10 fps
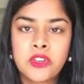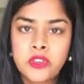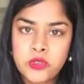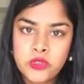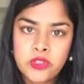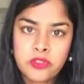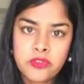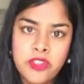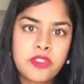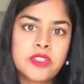you to
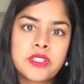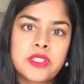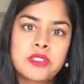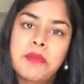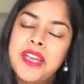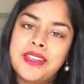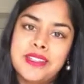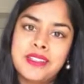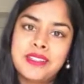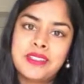feel the
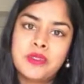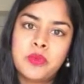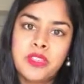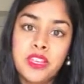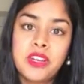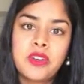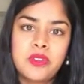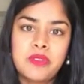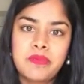space within you